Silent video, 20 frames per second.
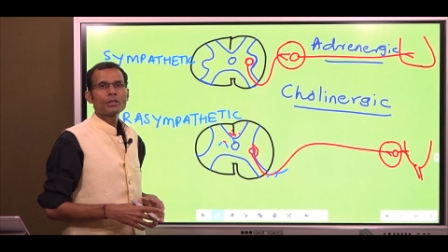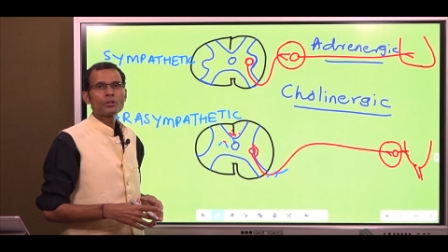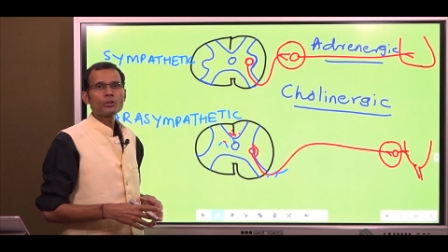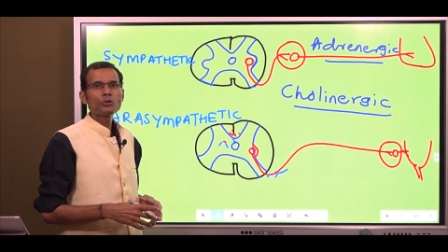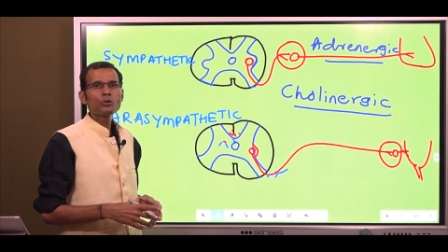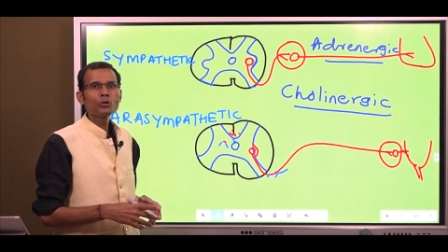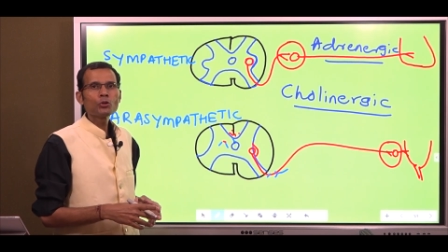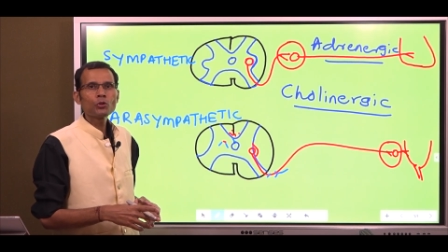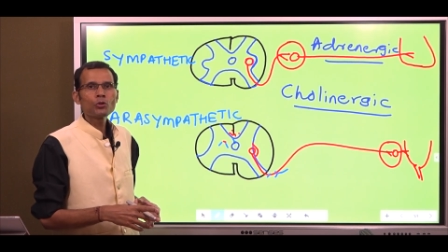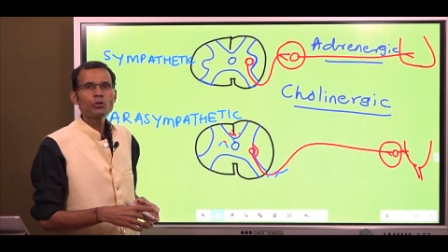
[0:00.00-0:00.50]

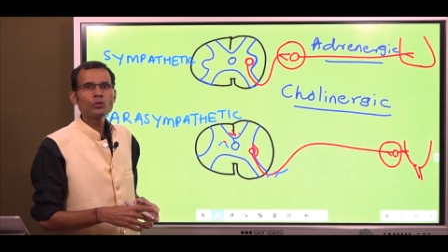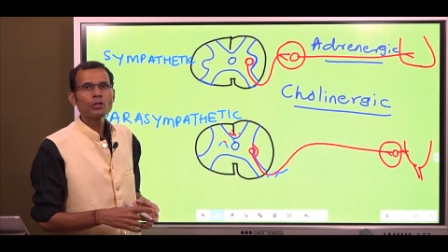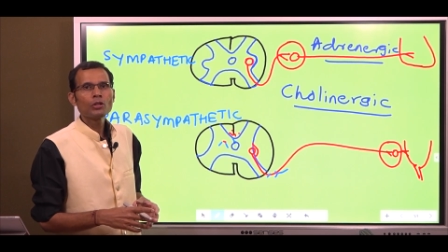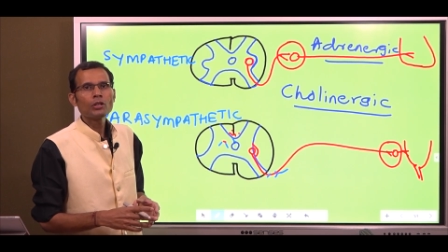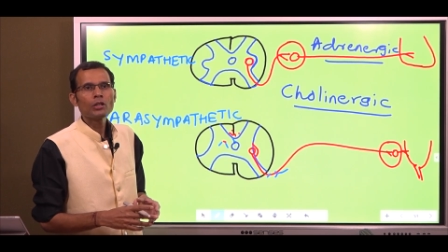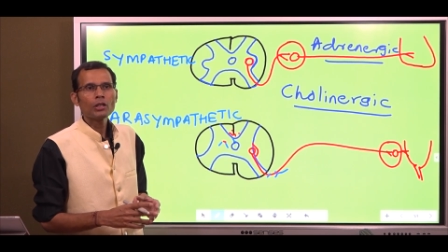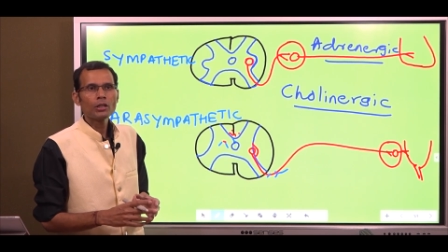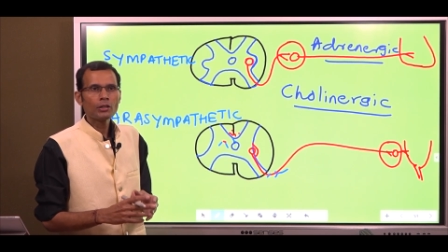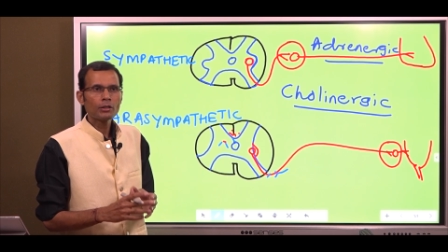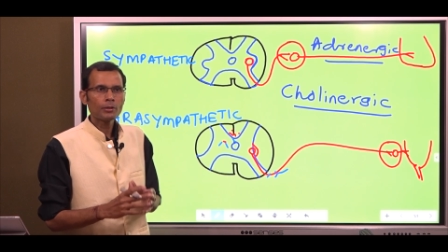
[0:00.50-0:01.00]
you know
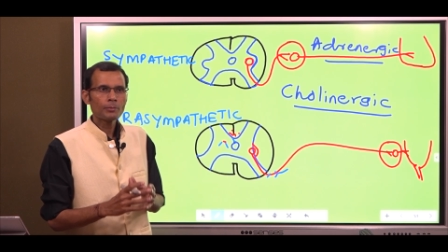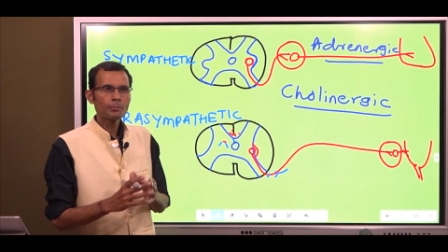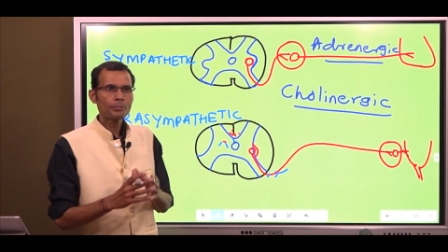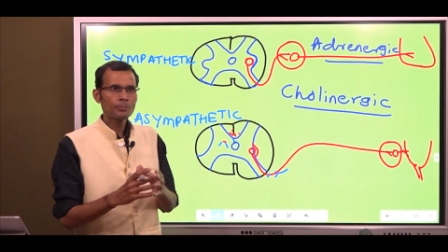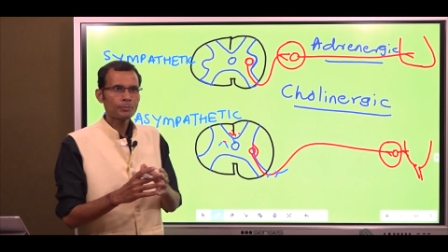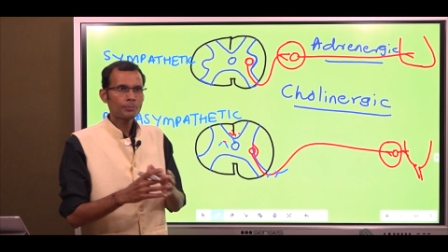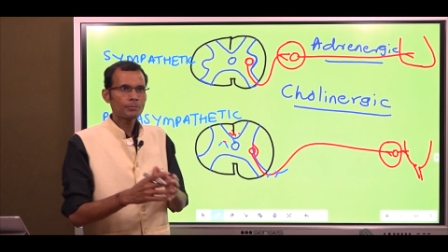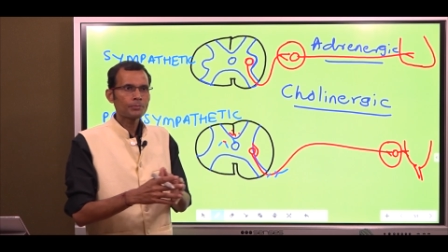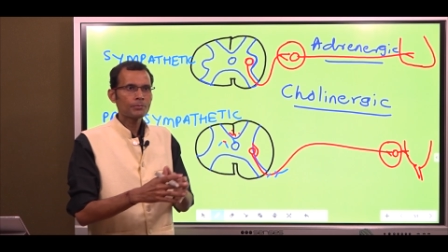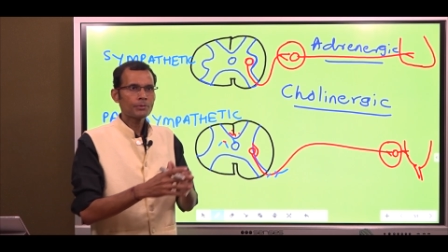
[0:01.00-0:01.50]
uh,
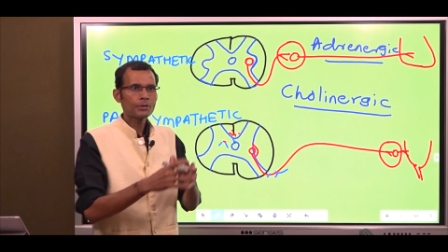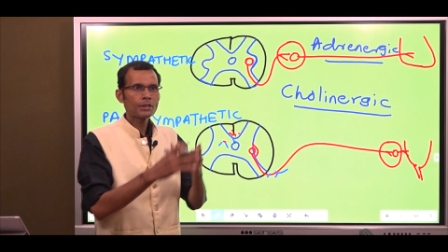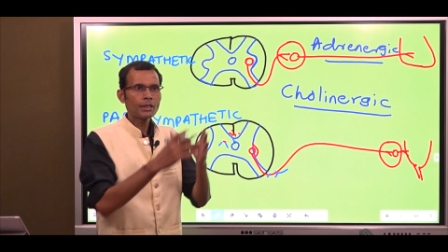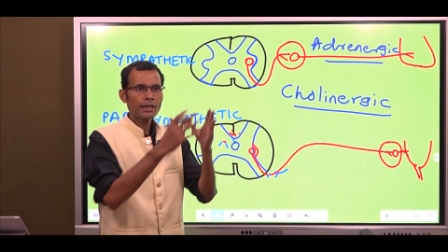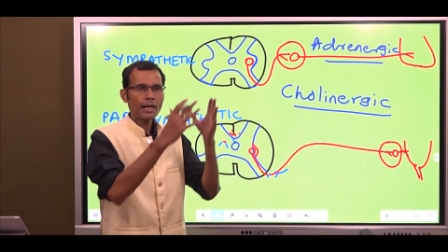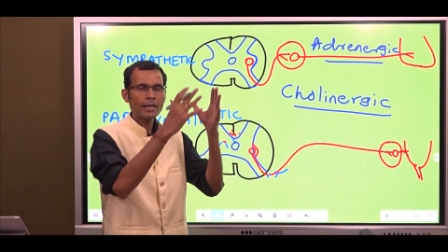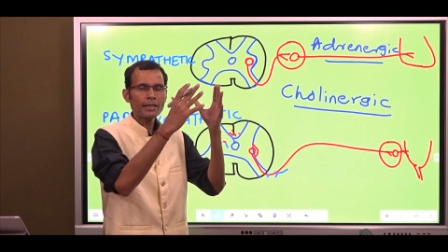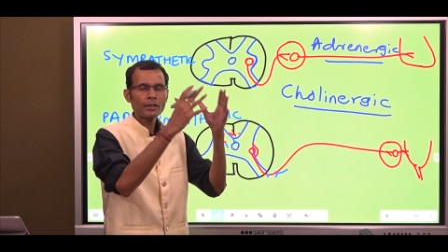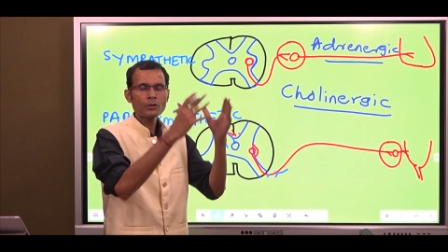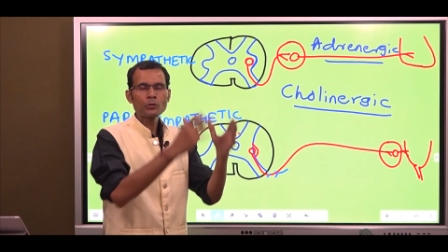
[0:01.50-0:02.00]
the
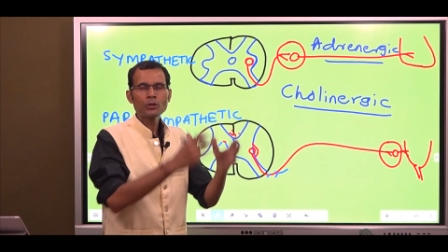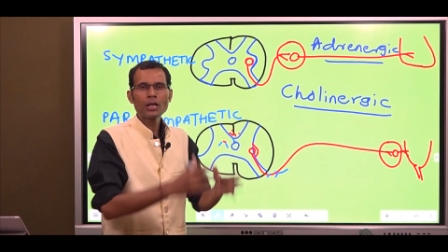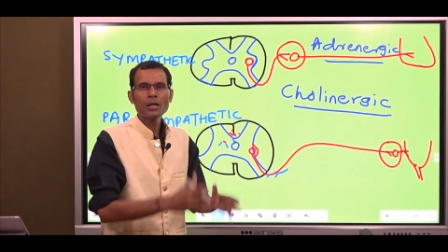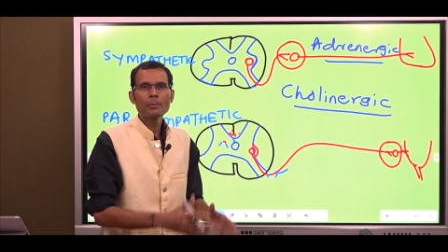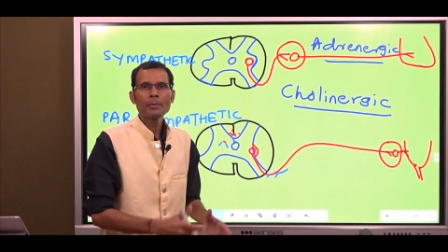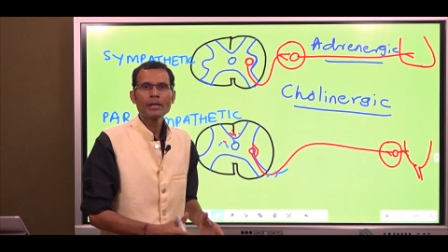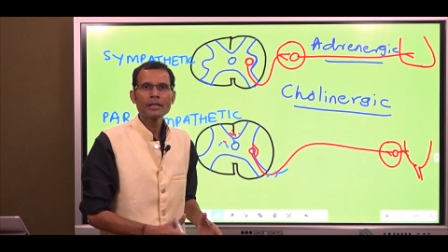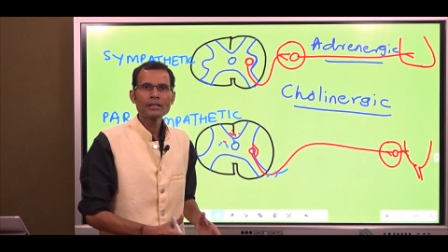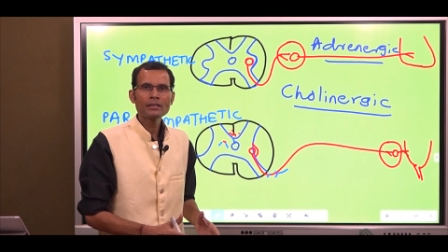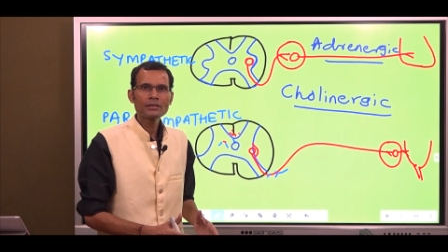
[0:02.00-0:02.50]

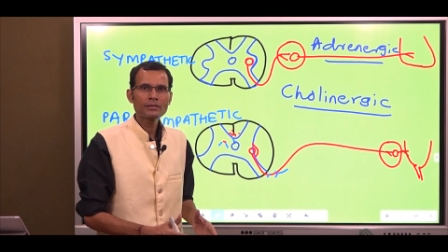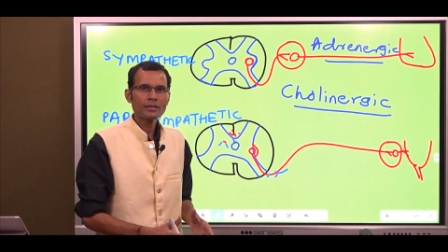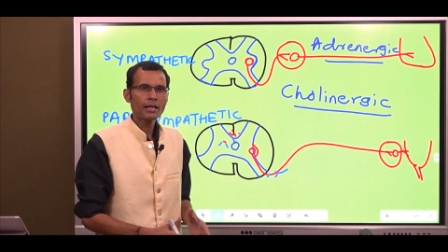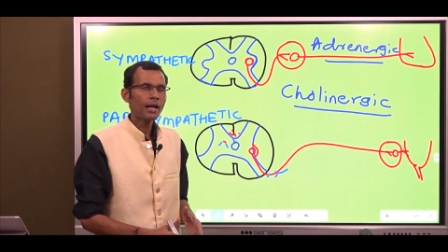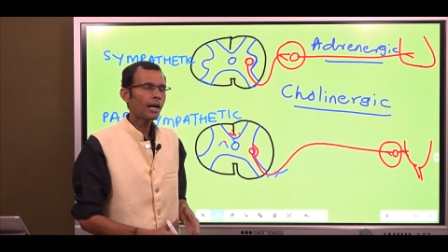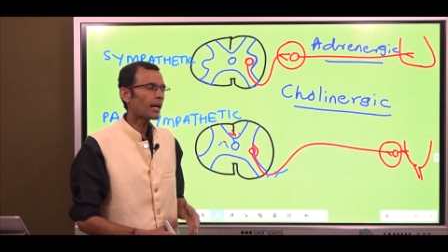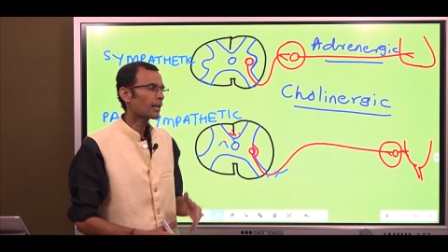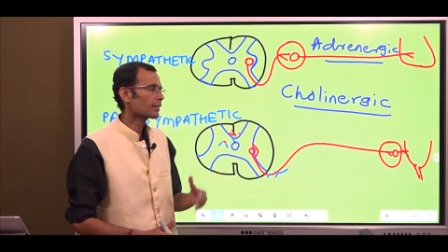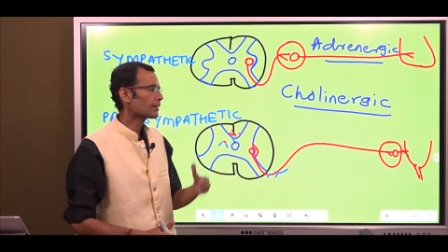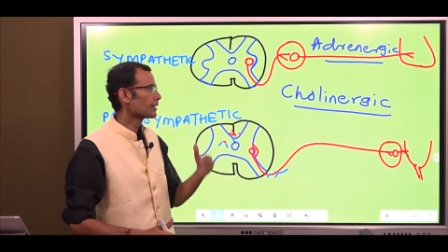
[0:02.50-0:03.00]
catecholamines
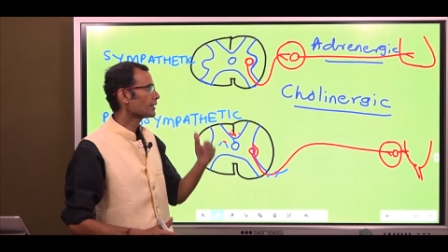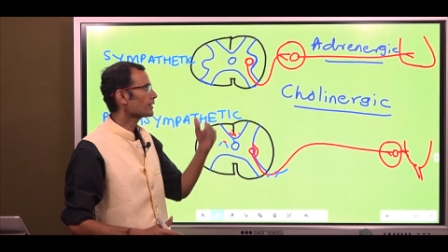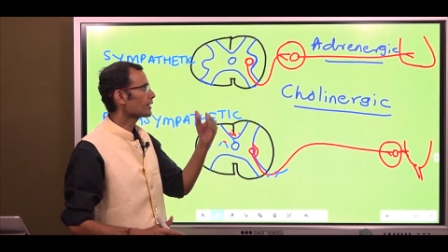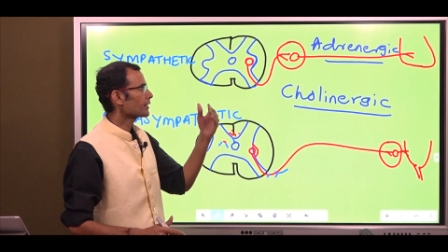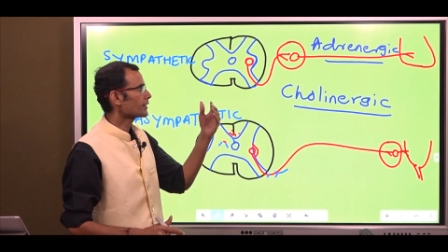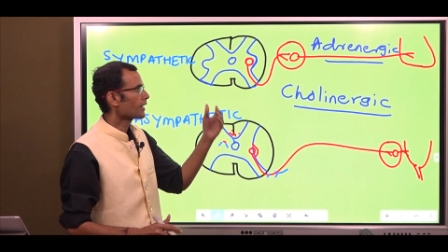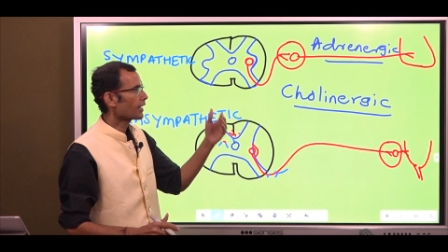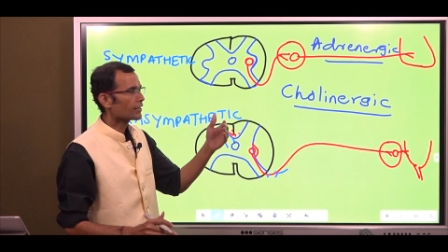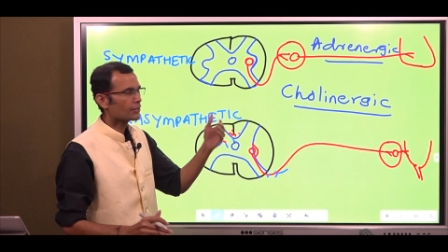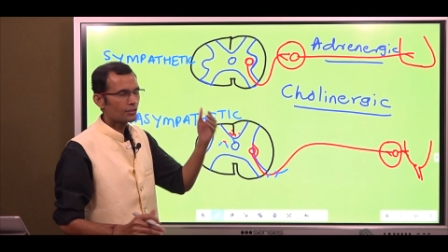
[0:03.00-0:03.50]
are
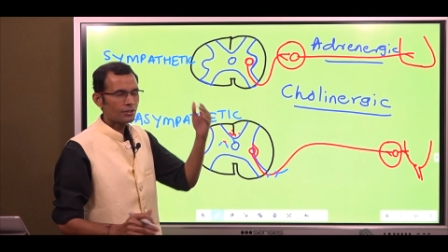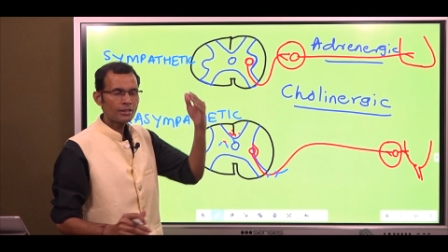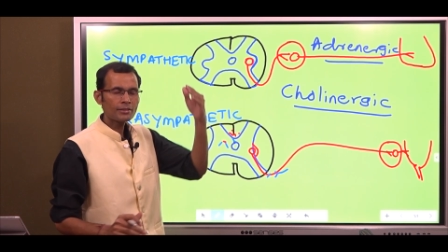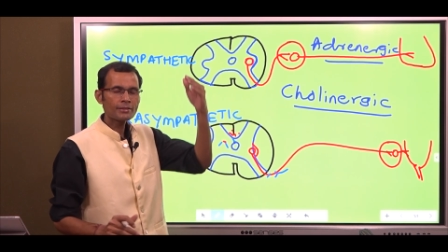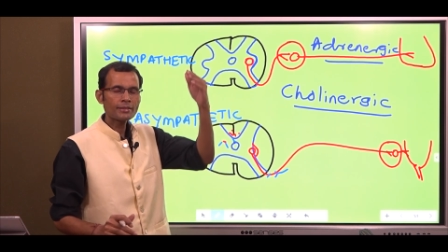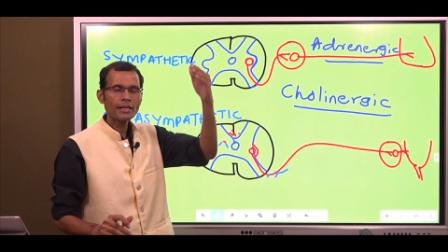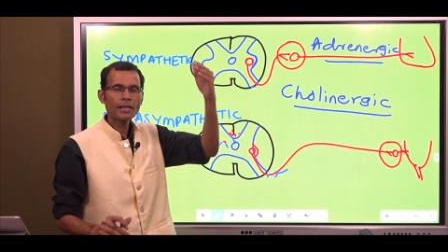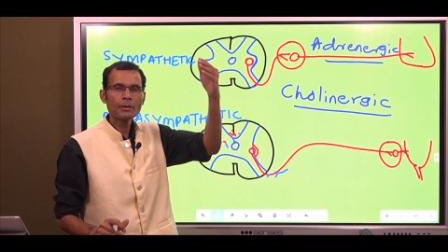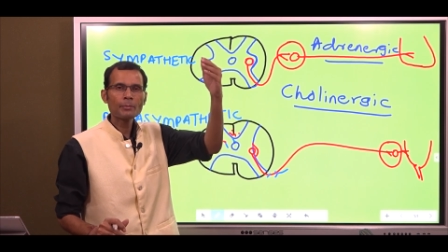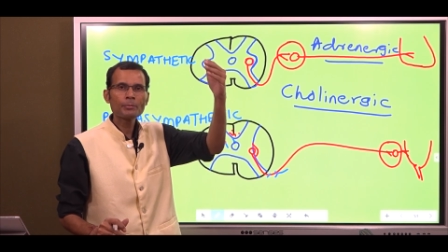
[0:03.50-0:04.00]
synthesized in the
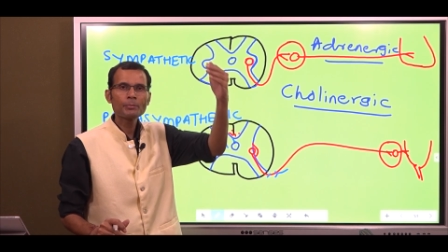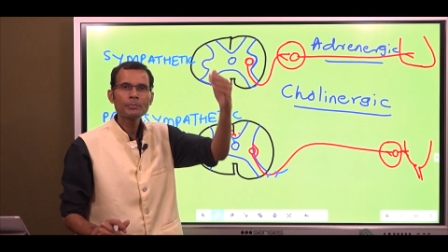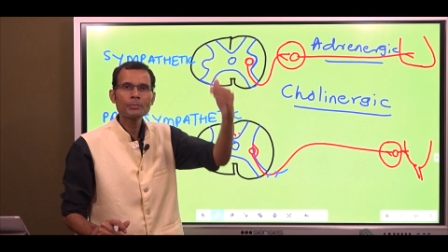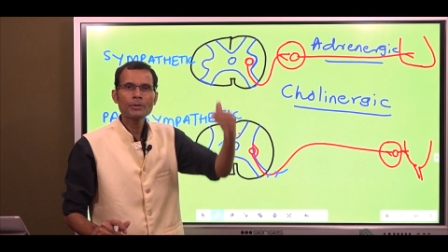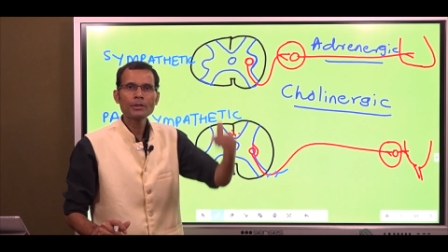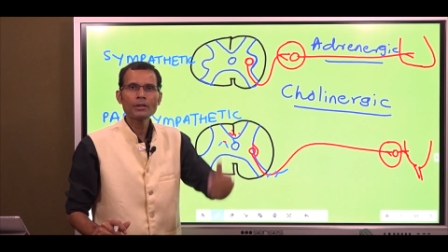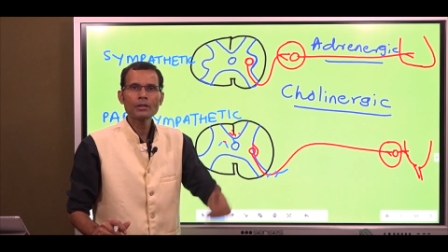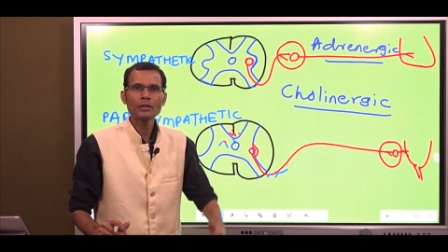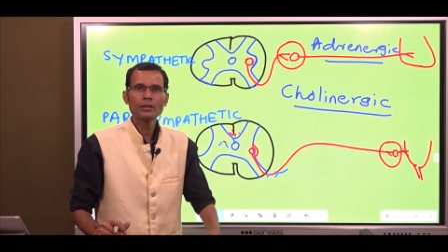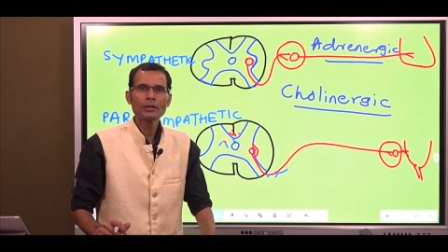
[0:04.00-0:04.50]
same
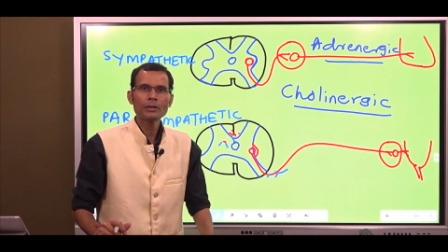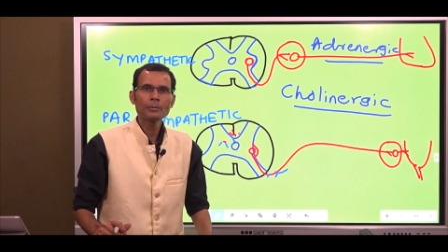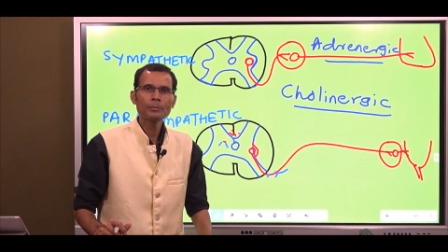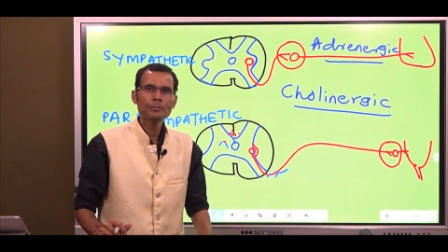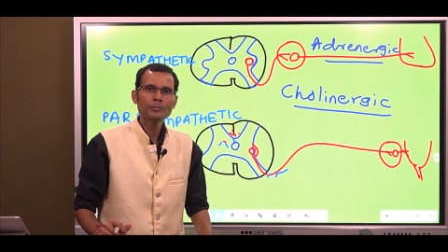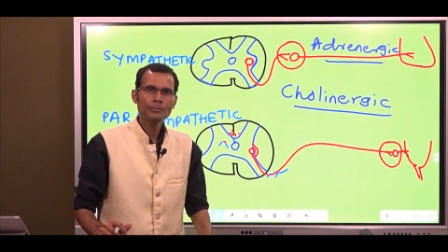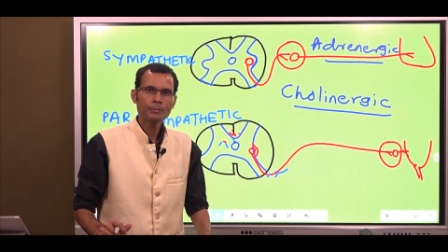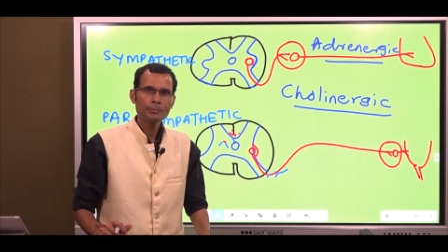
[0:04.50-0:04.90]
uh,